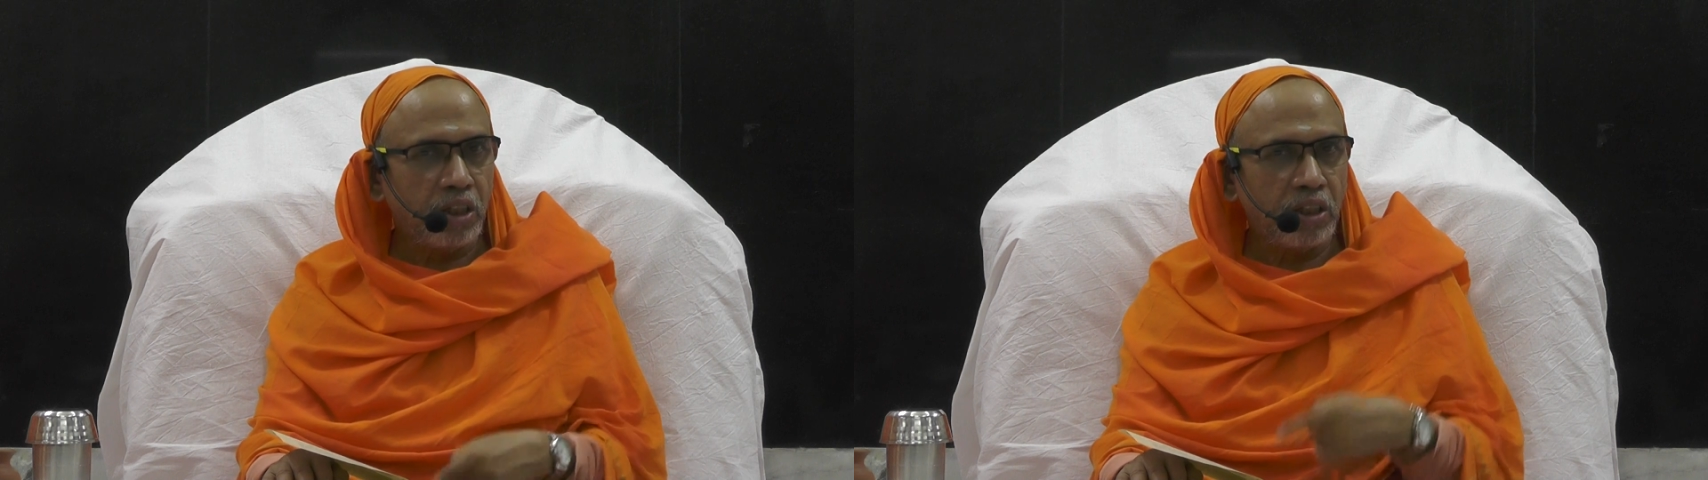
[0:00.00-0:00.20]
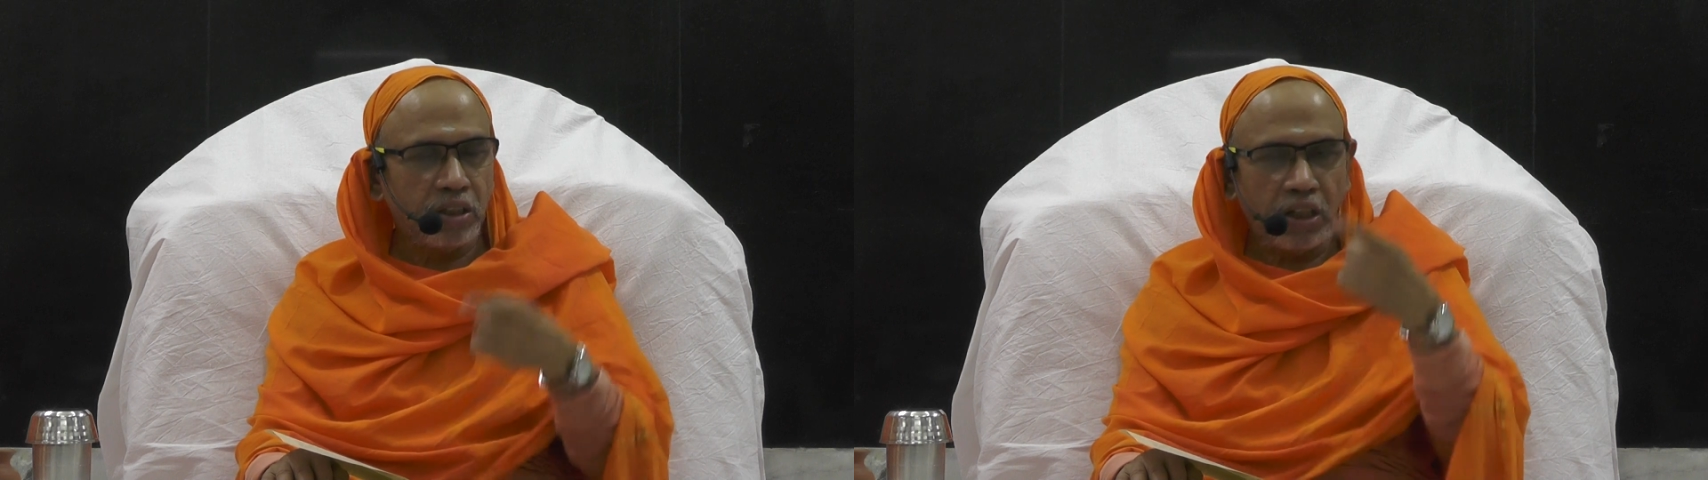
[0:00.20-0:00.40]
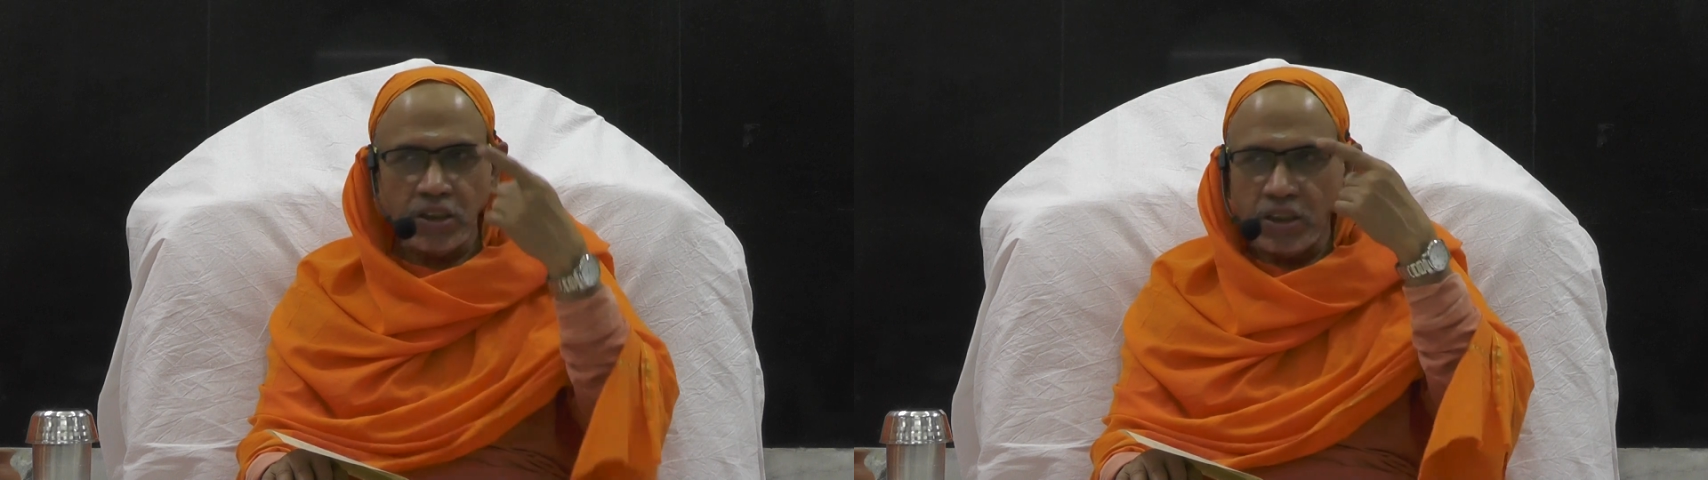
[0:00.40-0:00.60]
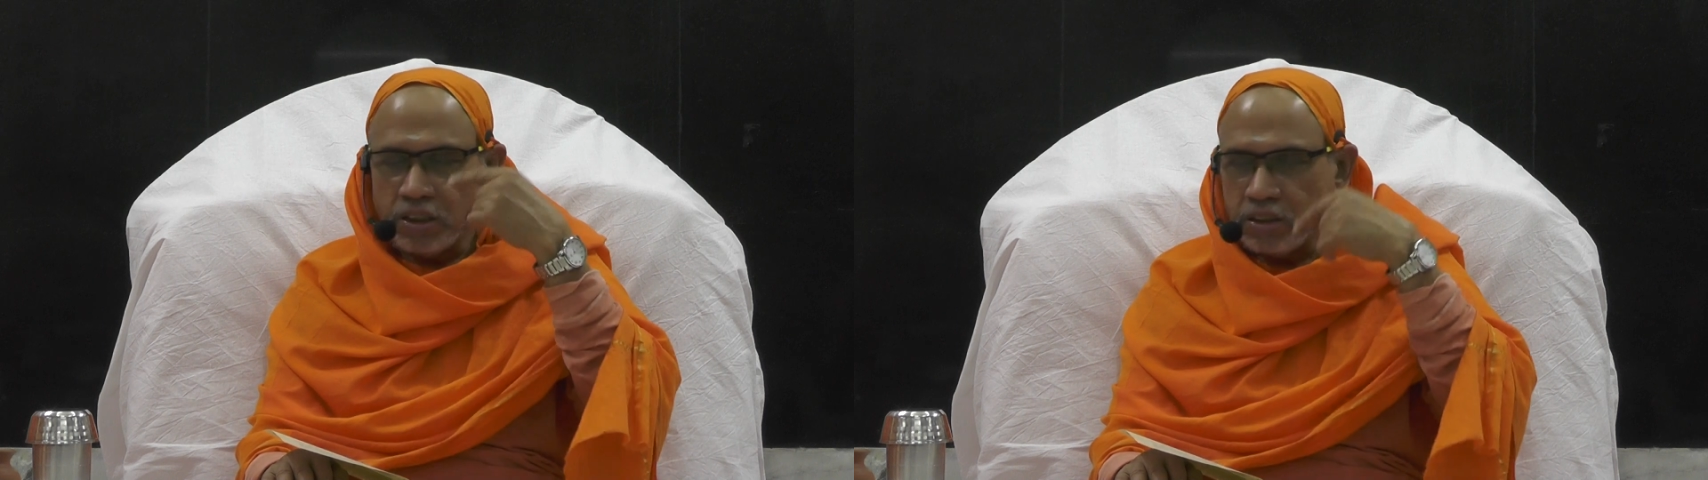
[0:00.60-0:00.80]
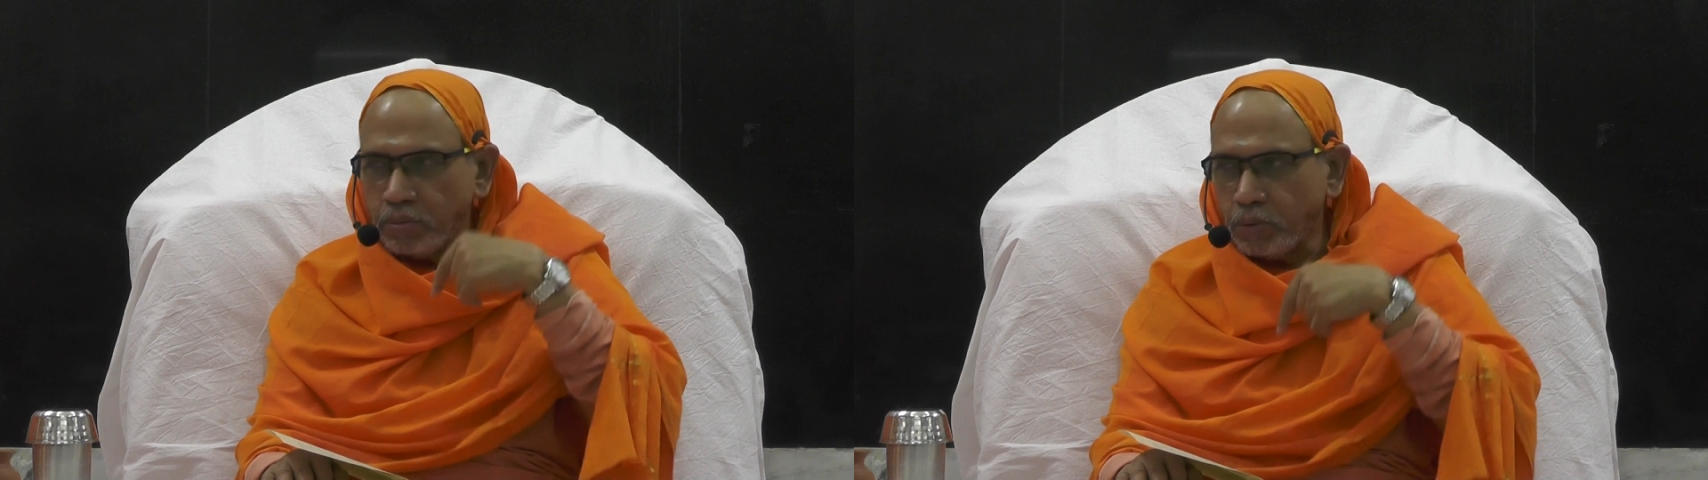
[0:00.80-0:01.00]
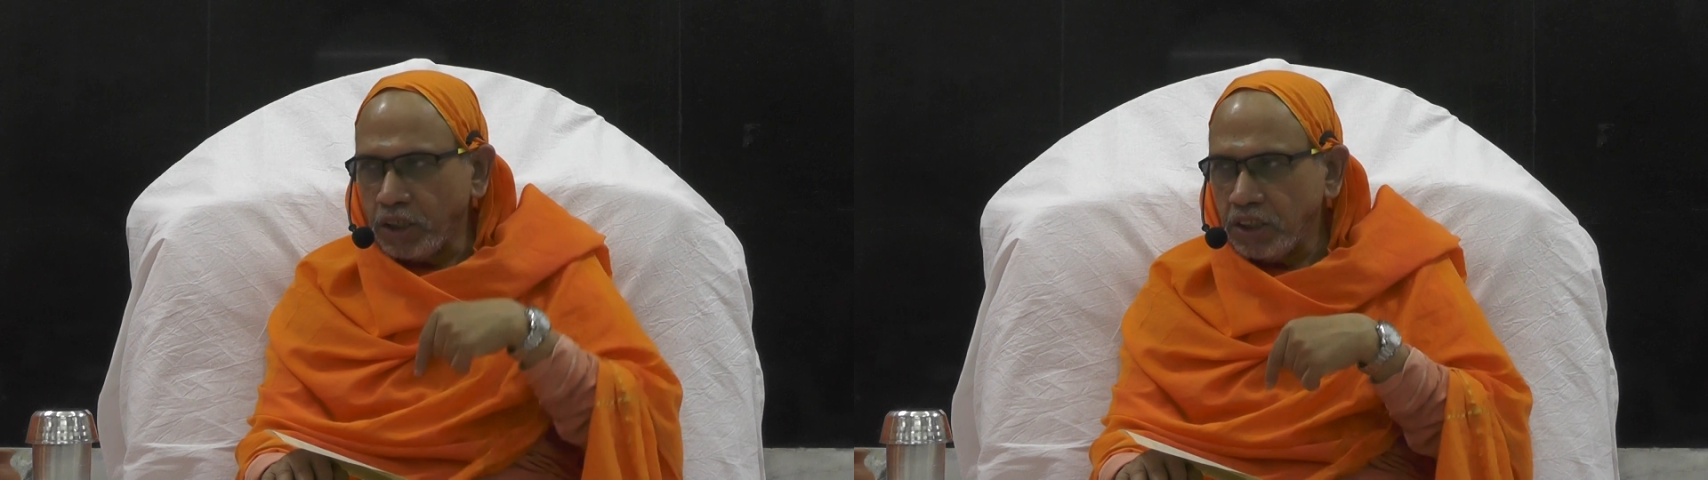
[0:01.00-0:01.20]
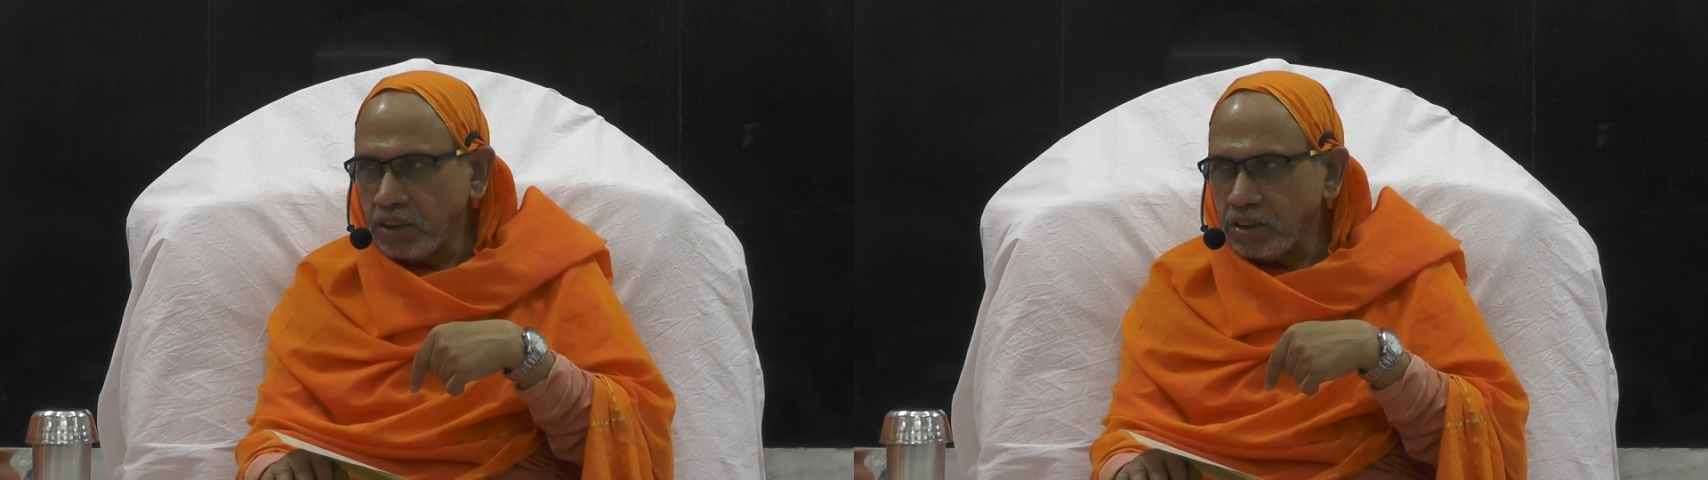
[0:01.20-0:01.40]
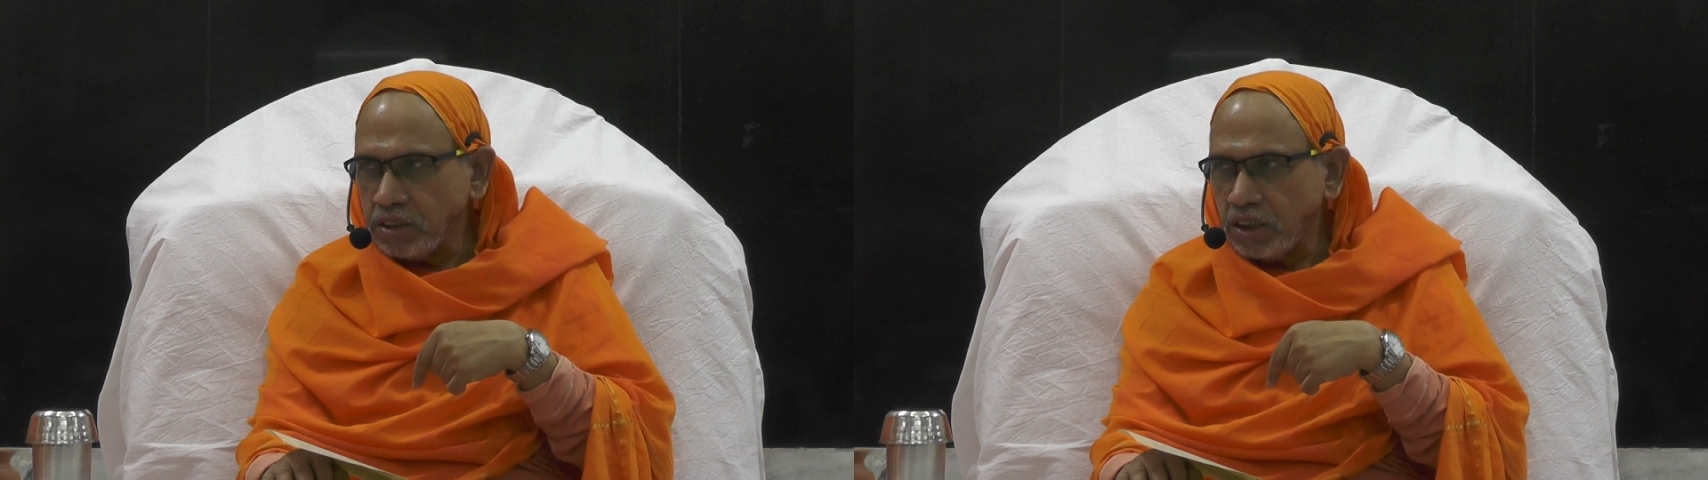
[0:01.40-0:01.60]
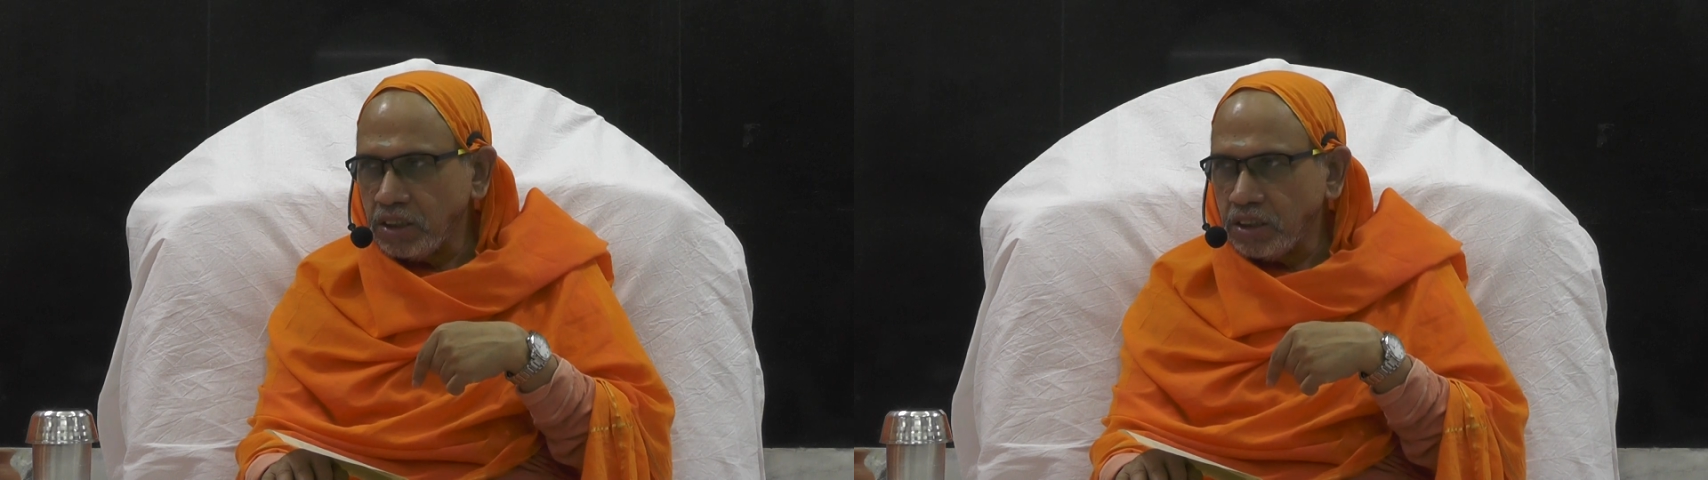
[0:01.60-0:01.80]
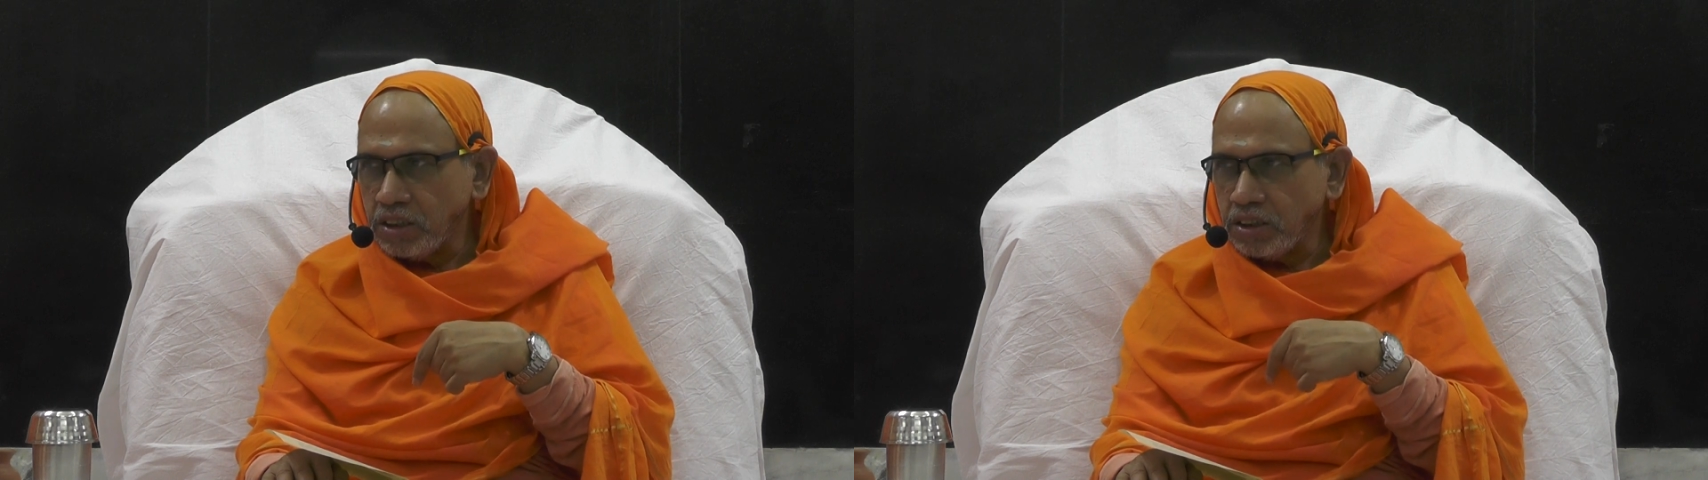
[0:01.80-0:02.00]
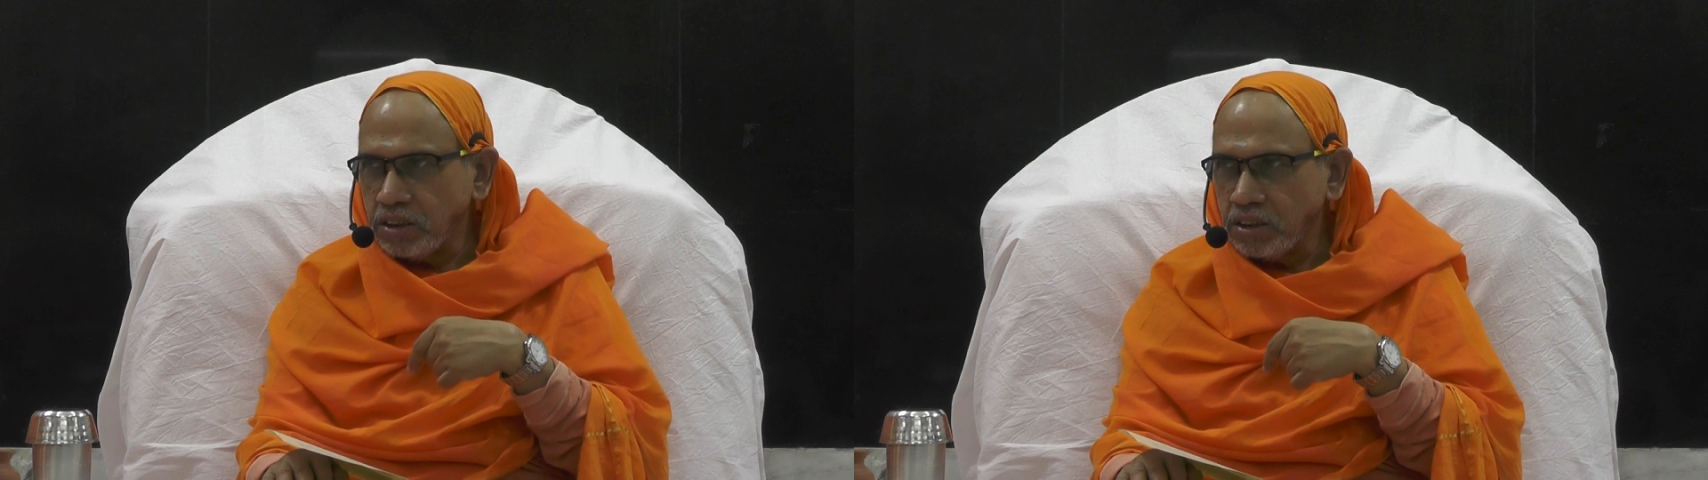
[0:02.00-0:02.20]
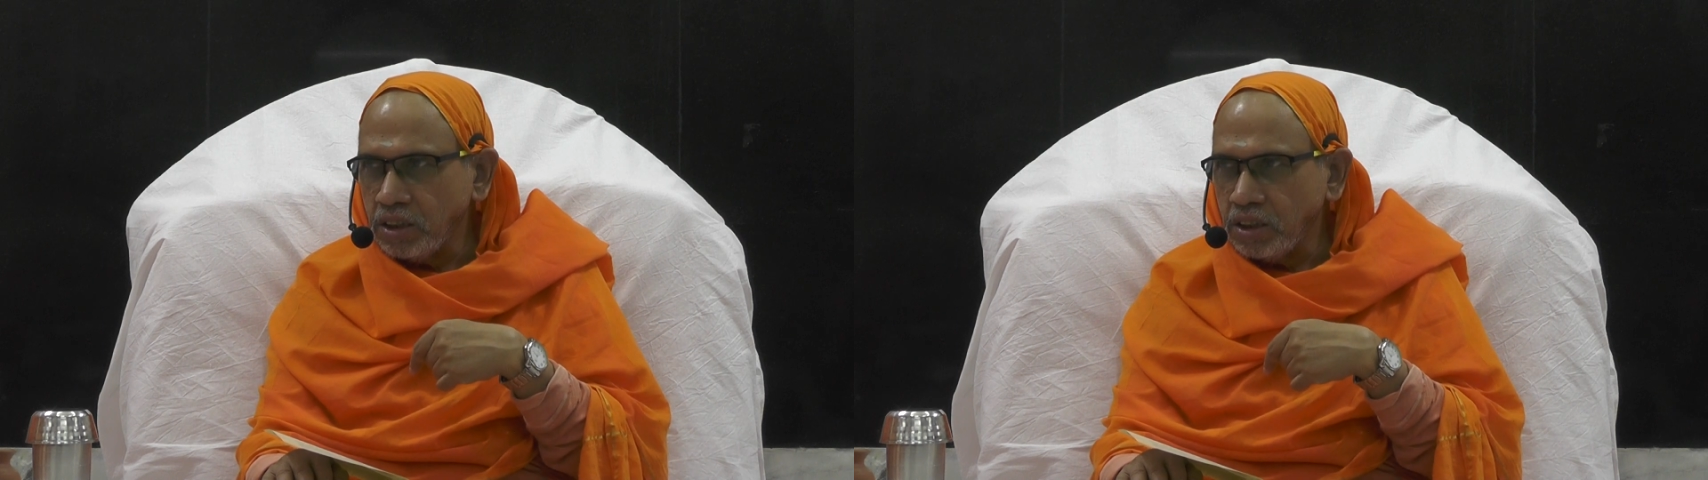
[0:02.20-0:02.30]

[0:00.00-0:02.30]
and then there is a mind inside it